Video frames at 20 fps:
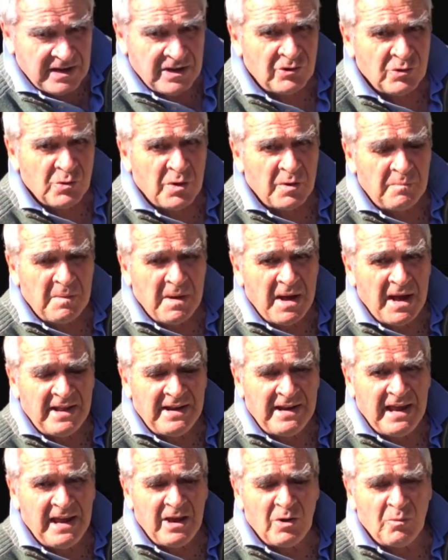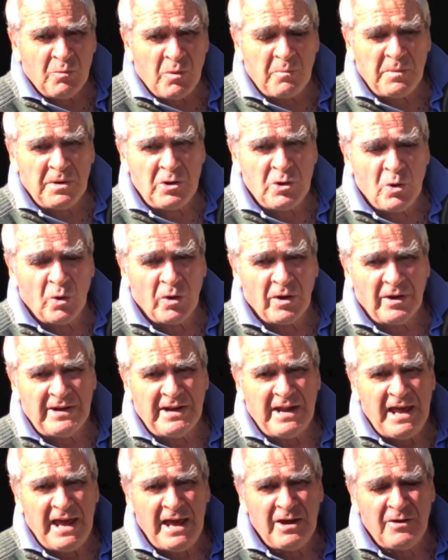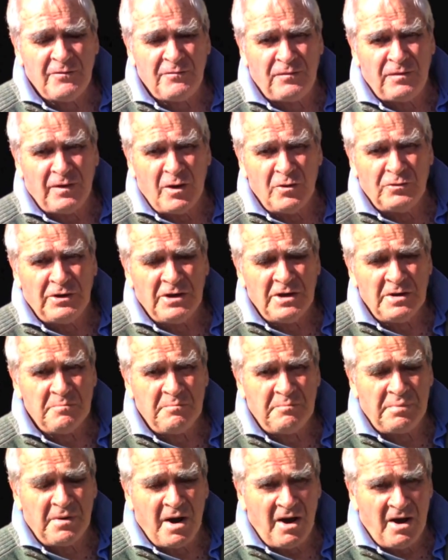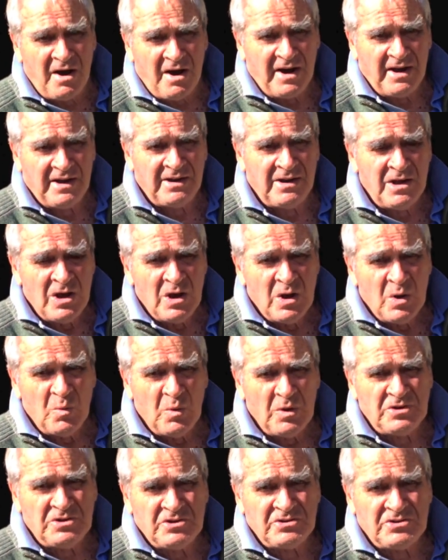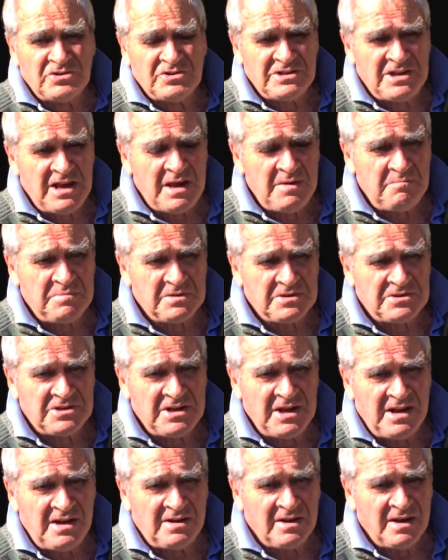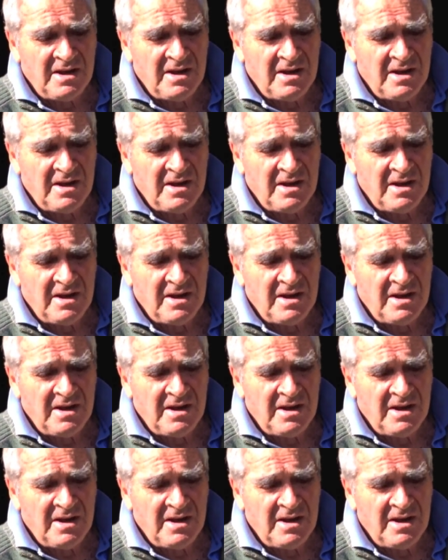into what we call an egg floating brine, which is 10%